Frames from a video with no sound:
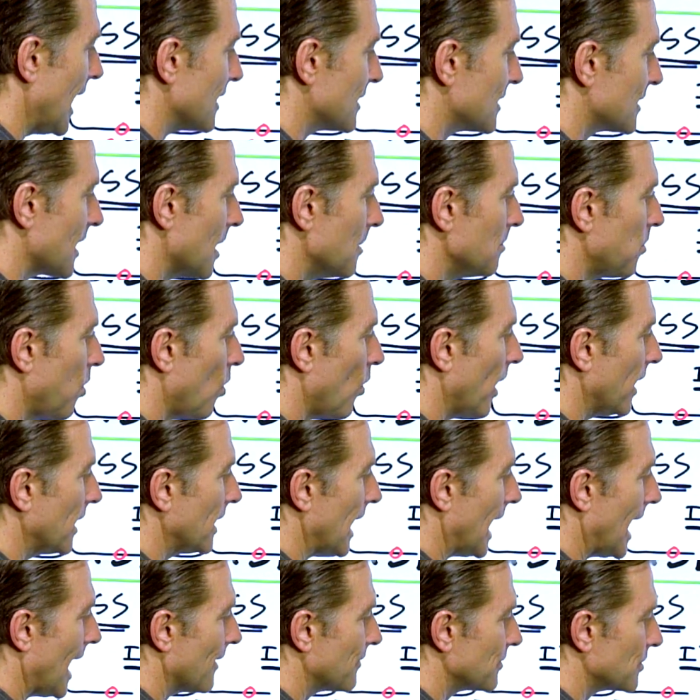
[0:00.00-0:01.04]
at some
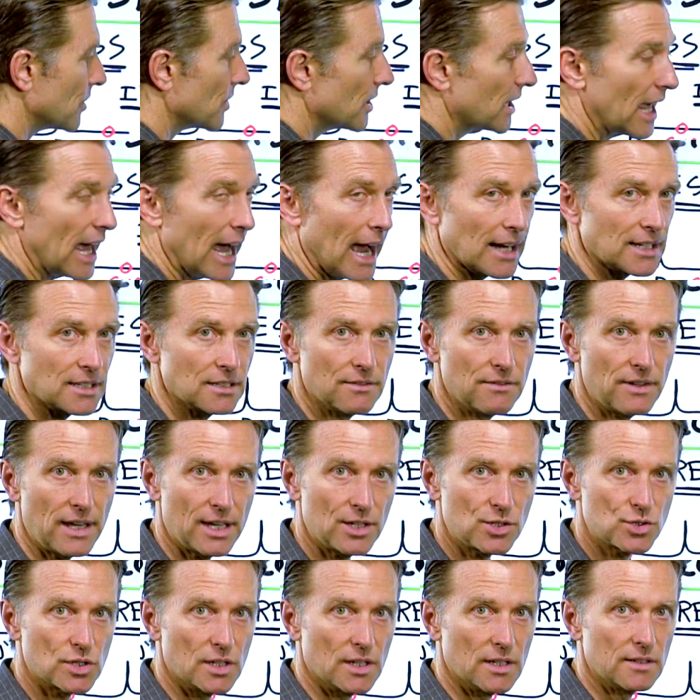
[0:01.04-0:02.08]
point after the
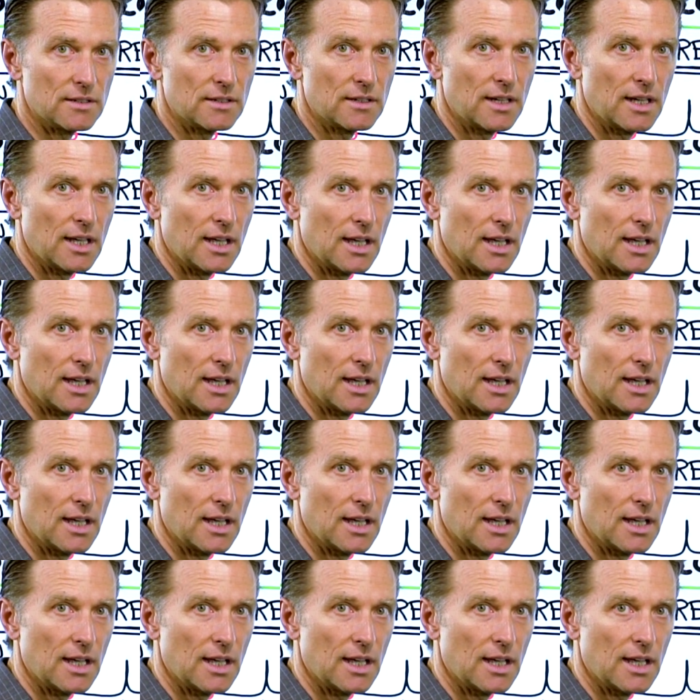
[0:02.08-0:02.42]
activation